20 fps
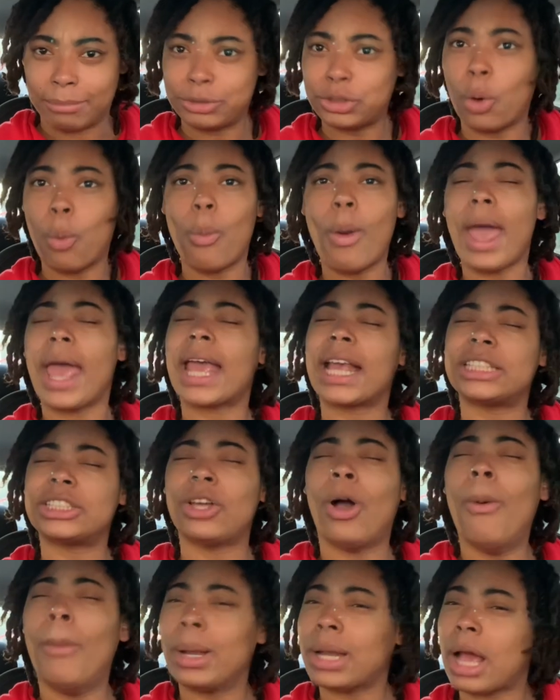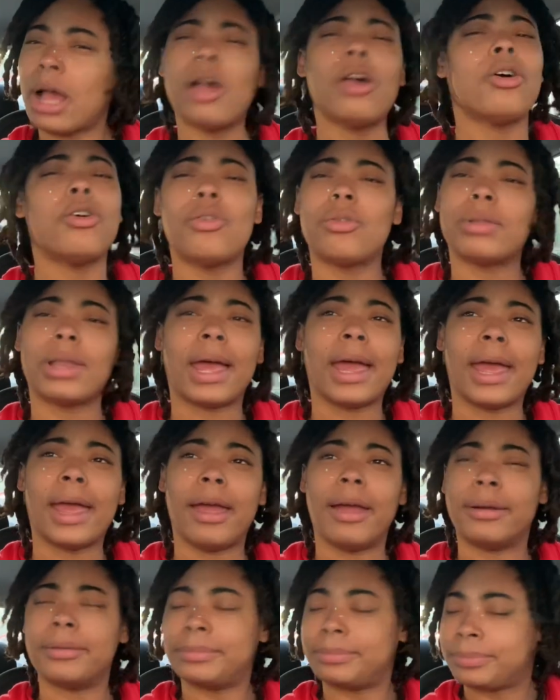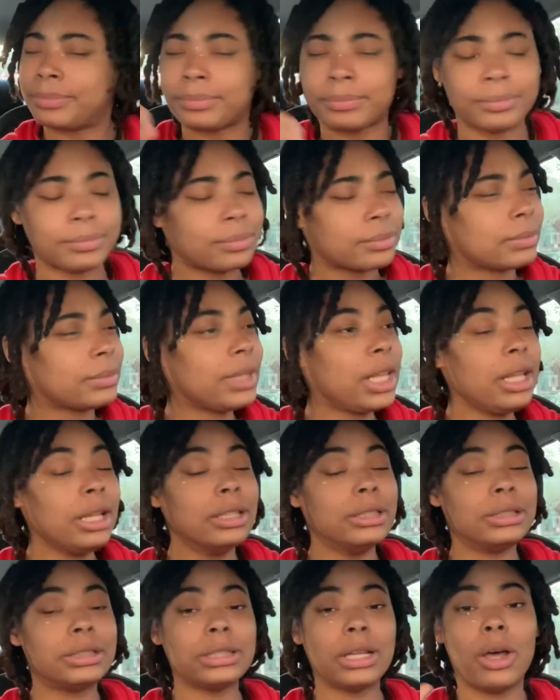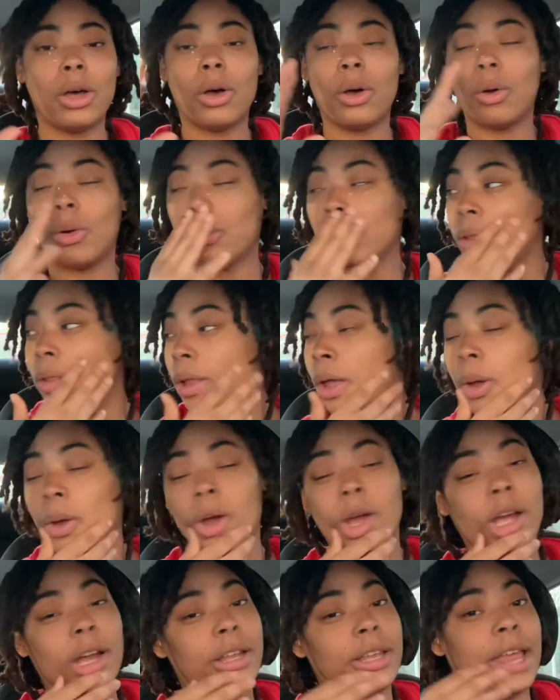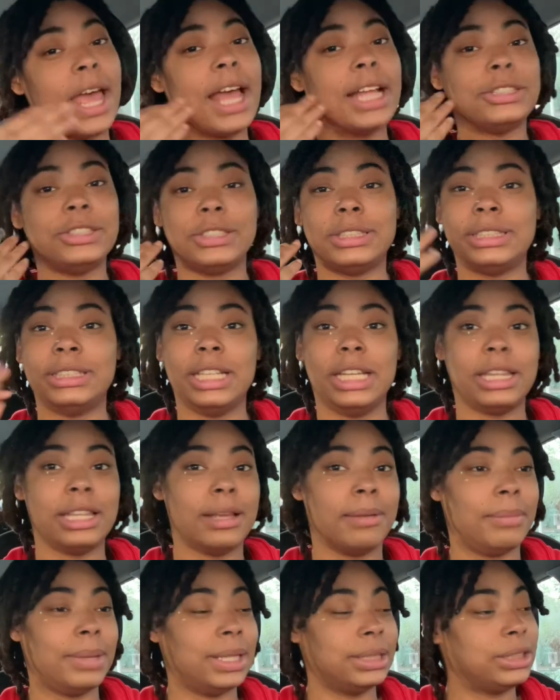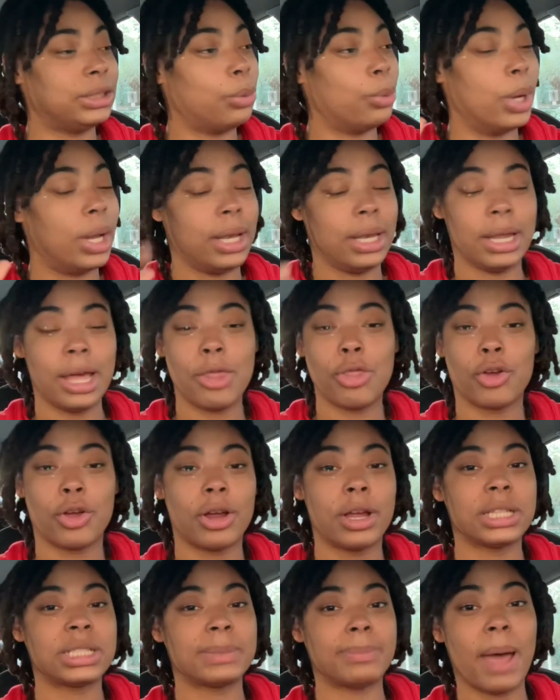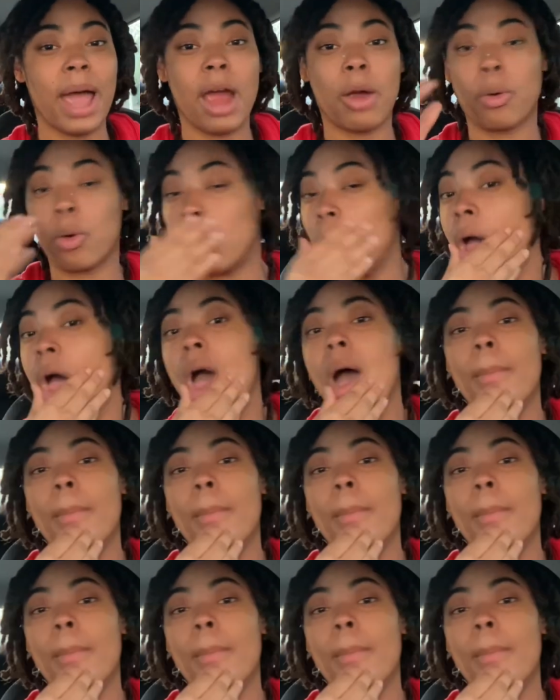So what is going on? Like so Lord, that just sent them into another spiral.